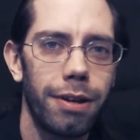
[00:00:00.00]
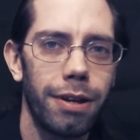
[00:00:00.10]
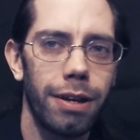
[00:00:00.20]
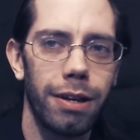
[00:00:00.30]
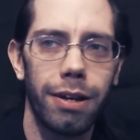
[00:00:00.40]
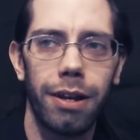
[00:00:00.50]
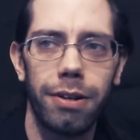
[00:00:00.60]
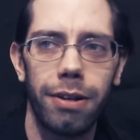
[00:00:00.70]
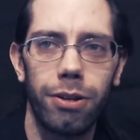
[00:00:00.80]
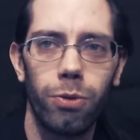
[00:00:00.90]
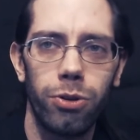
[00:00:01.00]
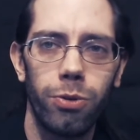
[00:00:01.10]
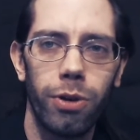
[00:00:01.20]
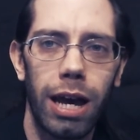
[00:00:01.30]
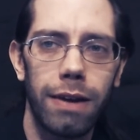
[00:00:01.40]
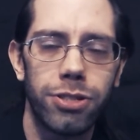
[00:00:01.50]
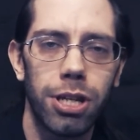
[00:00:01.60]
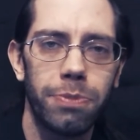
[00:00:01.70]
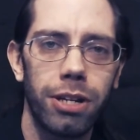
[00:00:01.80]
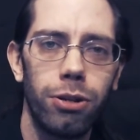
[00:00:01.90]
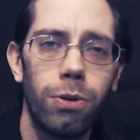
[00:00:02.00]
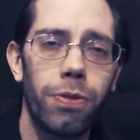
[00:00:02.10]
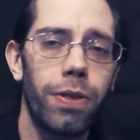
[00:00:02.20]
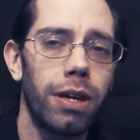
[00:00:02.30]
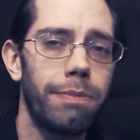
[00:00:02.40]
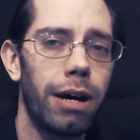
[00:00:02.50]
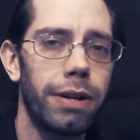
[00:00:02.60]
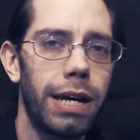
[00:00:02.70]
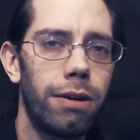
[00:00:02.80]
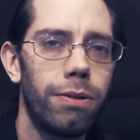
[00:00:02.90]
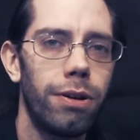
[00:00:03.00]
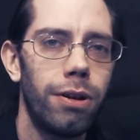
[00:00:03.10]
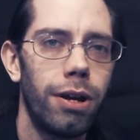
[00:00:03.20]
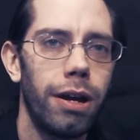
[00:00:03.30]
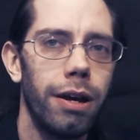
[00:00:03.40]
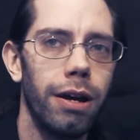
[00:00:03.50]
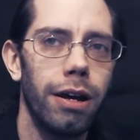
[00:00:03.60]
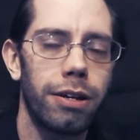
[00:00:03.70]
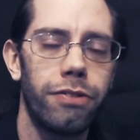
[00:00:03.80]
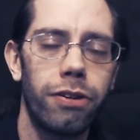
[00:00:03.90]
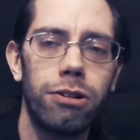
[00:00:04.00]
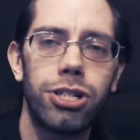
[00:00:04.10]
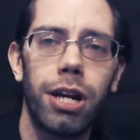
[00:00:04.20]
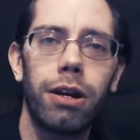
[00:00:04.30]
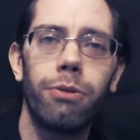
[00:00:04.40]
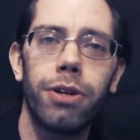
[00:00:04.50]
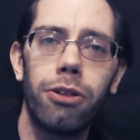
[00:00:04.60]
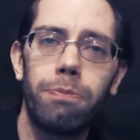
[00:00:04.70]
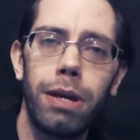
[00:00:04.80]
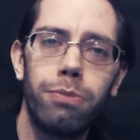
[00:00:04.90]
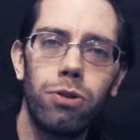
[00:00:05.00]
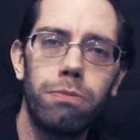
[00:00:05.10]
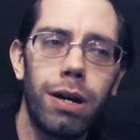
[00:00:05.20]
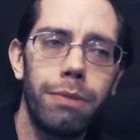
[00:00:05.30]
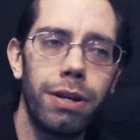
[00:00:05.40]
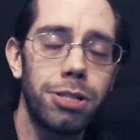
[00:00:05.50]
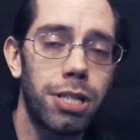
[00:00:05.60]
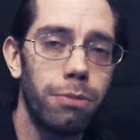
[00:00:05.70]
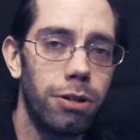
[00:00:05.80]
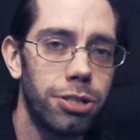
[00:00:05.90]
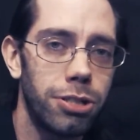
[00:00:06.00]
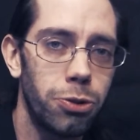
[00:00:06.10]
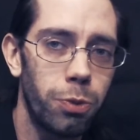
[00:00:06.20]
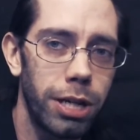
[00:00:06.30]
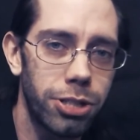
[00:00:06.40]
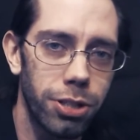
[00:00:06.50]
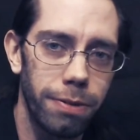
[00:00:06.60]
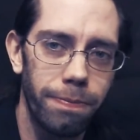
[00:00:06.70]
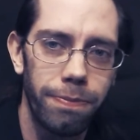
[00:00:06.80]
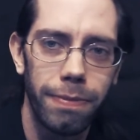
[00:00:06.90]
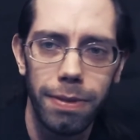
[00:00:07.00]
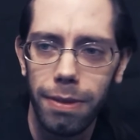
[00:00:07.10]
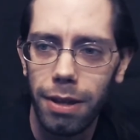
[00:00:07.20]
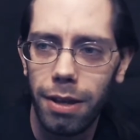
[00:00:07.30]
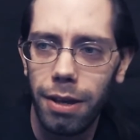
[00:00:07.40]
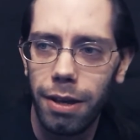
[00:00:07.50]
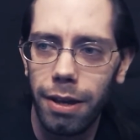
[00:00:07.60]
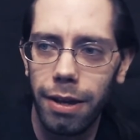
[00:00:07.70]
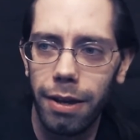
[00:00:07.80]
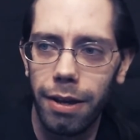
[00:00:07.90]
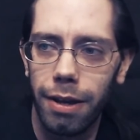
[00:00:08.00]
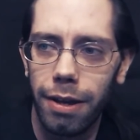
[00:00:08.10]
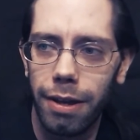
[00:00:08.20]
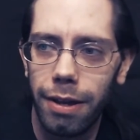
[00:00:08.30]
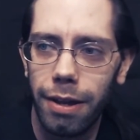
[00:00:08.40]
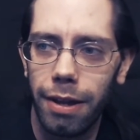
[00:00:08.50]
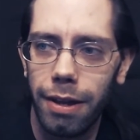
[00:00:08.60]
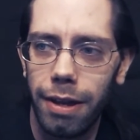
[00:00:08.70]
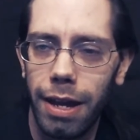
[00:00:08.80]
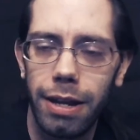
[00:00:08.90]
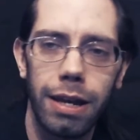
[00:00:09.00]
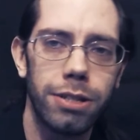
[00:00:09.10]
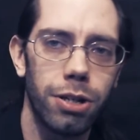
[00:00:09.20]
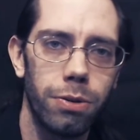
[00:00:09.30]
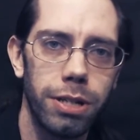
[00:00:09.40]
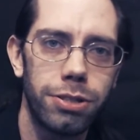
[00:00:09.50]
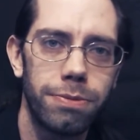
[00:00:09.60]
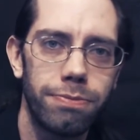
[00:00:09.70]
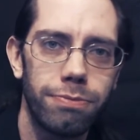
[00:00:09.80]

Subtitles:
and you have something new to think about now, consider sharing it with other people who might be in a similar situation. And as always,